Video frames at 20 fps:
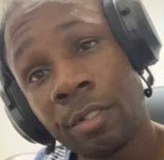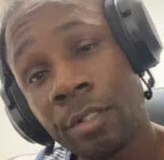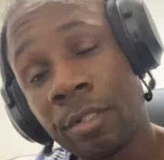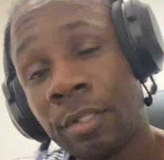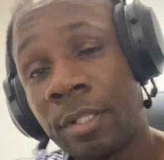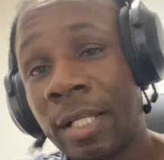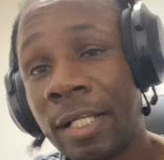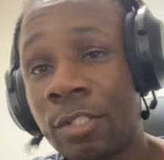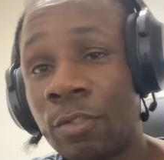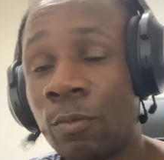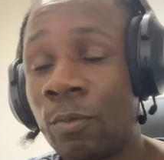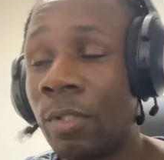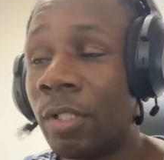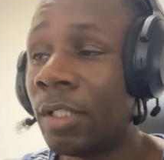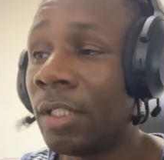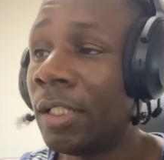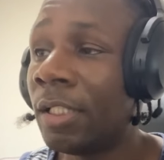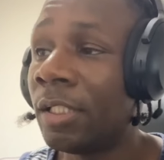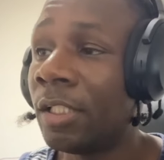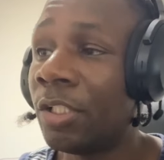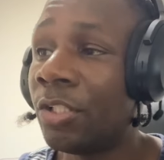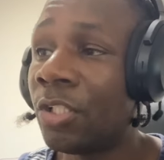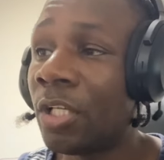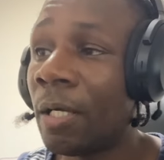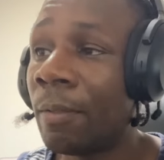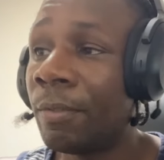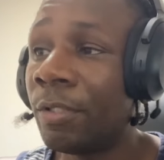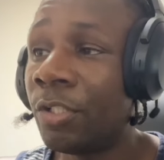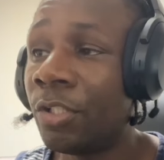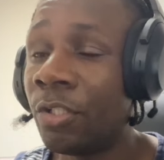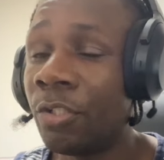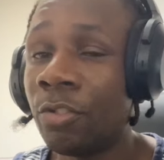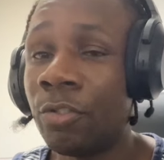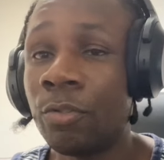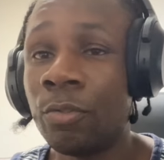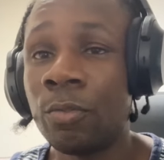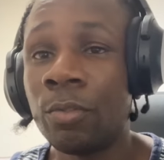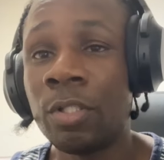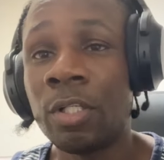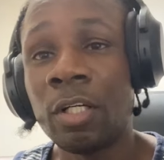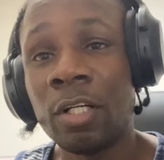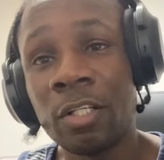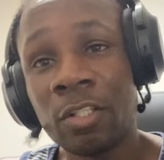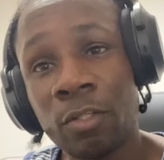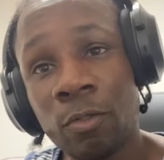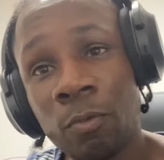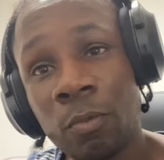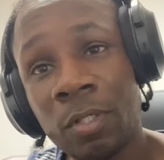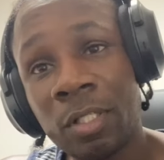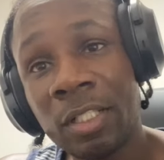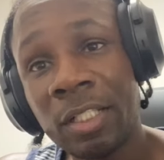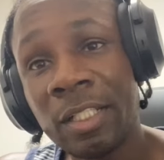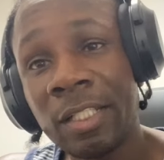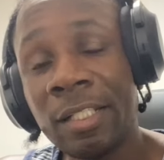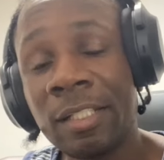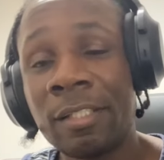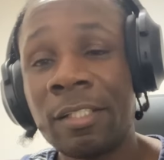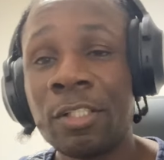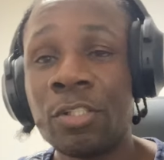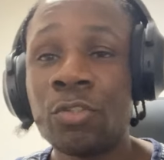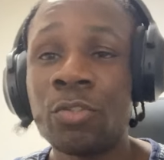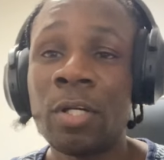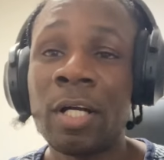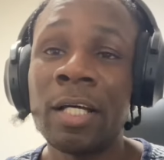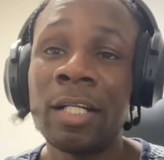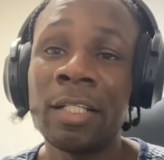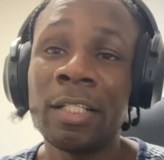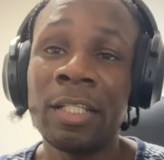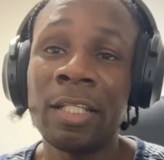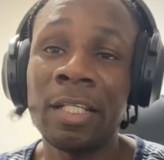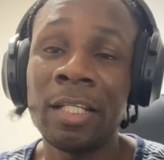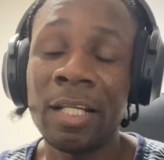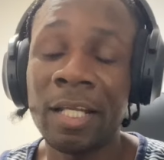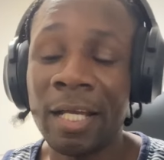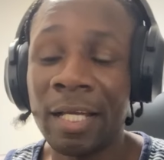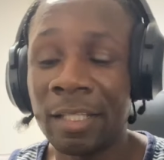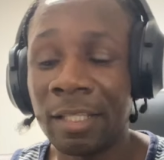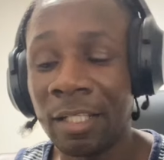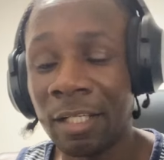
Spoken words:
That's one easy job that you can do. The other one is to try to get at the